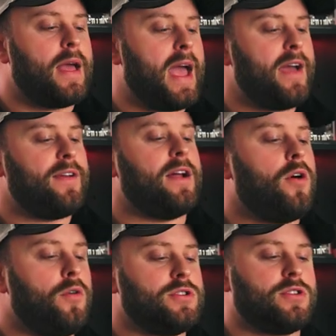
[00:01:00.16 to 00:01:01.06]
having a
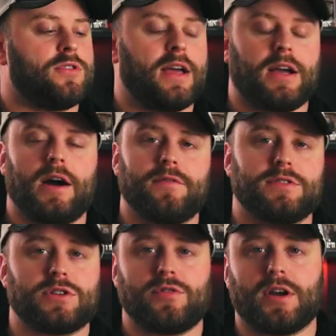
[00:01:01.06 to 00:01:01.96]
holster that covers
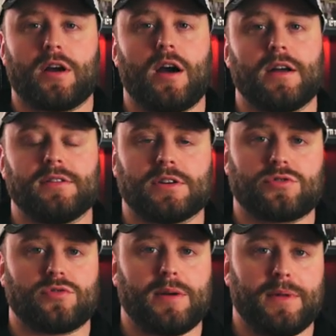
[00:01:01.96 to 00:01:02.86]
the trigger guard is
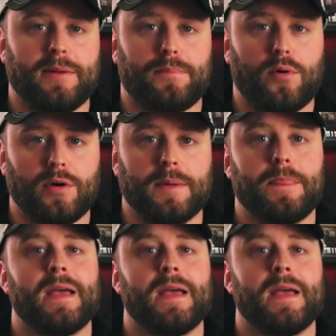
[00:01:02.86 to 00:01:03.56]
extremely important.